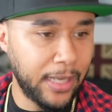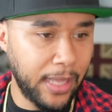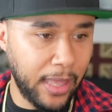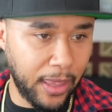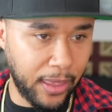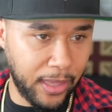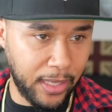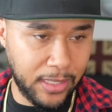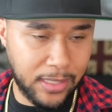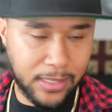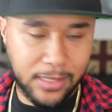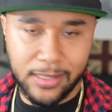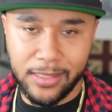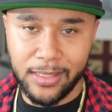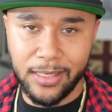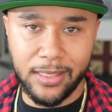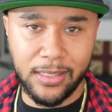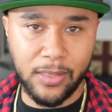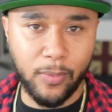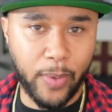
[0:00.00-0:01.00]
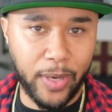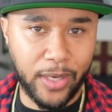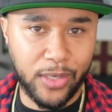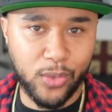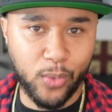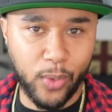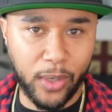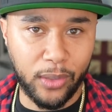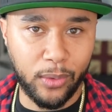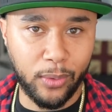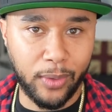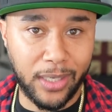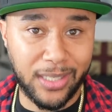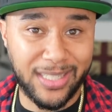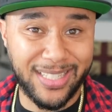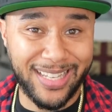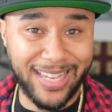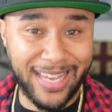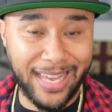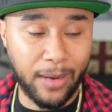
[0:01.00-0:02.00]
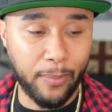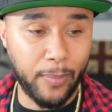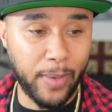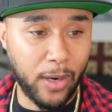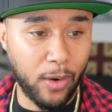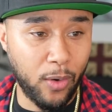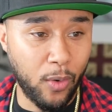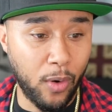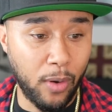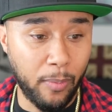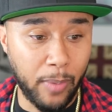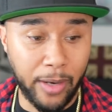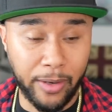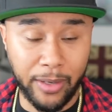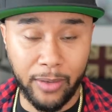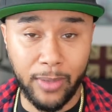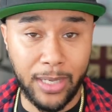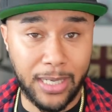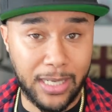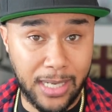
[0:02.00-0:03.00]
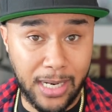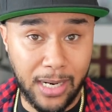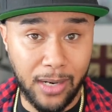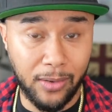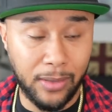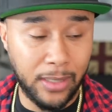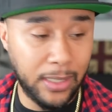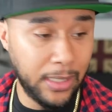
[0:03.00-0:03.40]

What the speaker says: this is the best way to actually go about it right now.